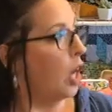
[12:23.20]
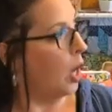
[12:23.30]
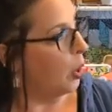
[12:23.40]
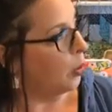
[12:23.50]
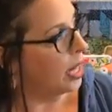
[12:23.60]

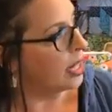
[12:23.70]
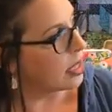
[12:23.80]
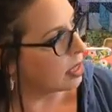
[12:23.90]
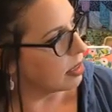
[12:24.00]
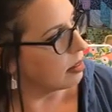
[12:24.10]
No,
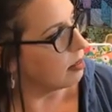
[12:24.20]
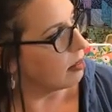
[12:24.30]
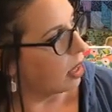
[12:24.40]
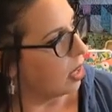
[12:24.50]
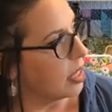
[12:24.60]
it's
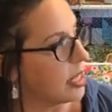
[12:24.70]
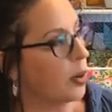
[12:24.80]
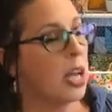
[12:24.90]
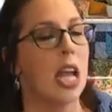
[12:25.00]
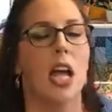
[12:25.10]

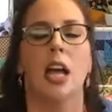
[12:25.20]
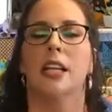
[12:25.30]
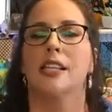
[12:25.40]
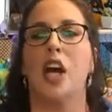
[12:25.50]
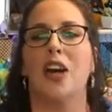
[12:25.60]
Alonzo.
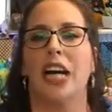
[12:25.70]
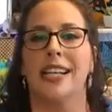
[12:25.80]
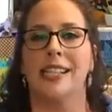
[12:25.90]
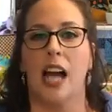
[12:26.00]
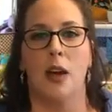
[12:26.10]
Oh. Sorry,
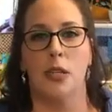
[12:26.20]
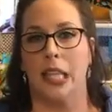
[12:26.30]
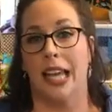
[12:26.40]
guys. I